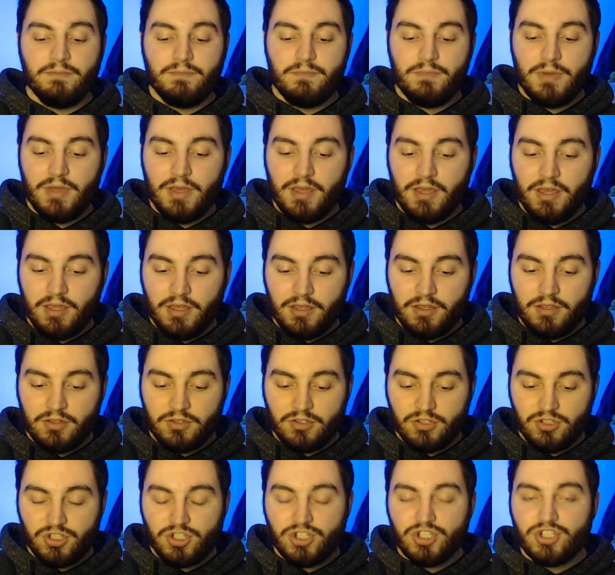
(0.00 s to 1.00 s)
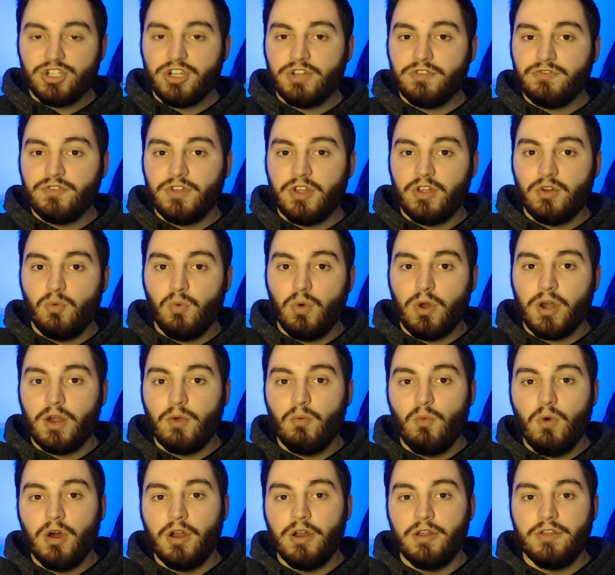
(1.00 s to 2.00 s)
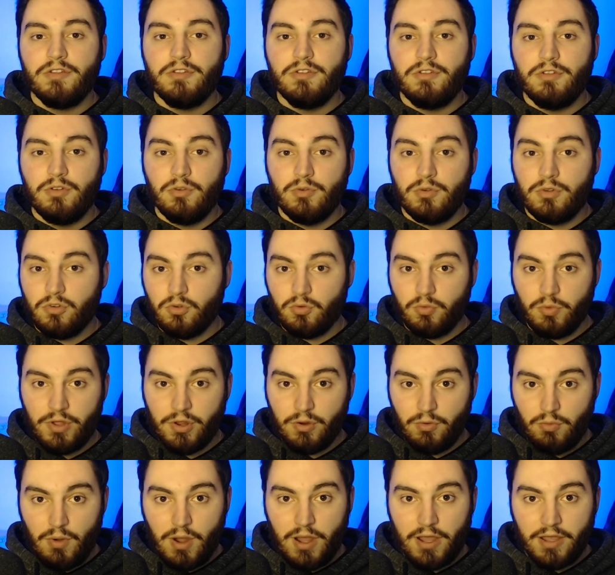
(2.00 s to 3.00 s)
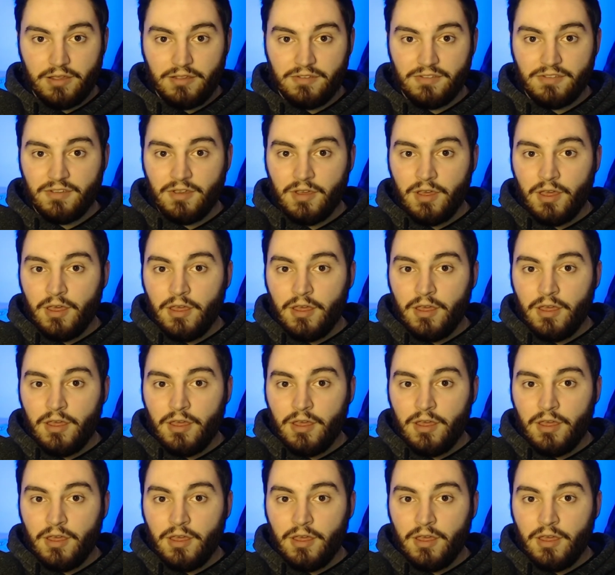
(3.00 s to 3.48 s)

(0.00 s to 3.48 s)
big shift in what I wanted to do career-wise.